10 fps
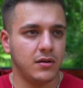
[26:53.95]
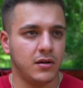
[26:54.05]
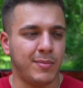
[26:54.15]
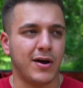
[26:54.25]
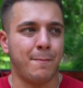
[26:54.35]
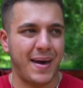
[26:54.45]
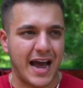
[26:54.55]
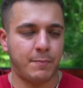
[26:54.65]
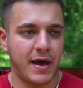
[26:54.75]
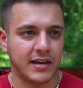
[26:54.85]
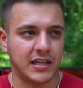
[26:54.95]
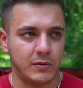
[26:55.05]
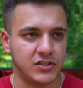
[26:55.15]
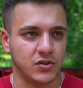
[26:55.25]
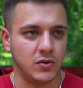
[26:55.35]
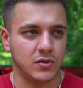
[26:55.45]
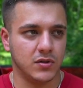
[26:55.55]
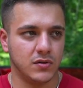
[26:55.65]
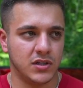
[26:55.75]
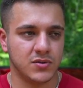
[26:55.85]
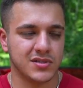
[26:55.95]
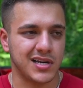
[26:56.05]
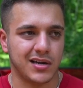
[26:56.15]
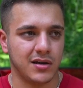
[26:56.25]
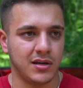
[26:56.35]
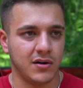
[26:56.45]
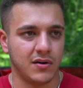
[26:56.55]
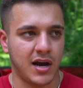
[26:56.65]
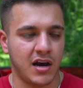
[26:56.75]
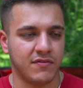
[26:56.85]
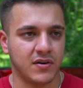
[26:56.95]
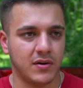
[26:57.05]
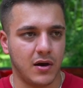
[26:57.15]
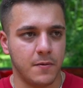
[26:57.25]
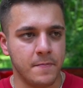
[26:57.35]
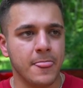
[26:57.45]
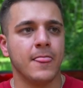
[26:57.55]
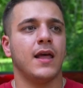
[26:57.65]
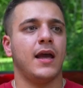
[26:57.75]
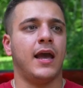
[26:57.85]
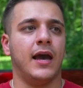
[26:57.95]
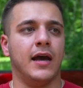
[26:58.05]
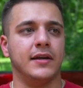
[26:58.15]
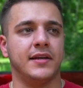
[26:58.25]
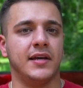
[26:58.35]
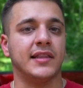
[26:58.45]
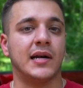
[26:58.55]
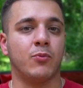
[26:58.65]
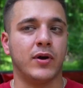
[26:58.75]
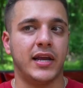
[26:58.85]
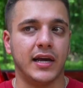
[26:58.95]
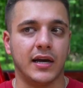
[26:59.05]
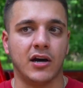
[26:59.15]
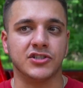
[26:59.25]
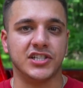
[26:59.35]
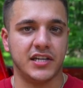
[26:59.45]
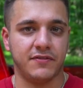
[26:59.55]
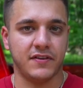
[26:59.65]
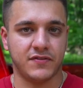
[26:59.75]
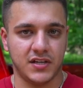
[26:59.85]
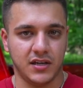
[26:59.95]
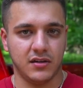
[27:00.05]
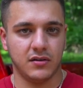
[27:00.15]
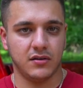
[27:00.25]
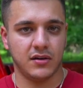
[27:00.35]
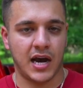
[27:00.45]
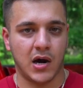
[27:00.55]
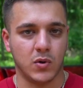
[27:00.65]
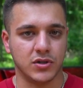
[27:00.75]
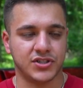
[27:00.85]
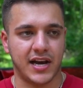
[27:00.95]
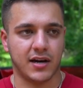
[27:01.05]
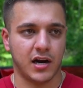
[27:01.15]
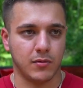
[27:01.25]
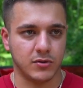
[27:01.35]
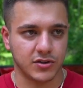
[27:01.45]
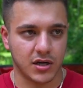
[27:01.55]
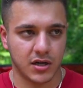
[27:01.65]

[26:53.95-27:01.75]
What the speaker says: about a backpack that we sold. This was like a year and a half ago now. And he ended up winning LG&D 15, our satin caramel truck,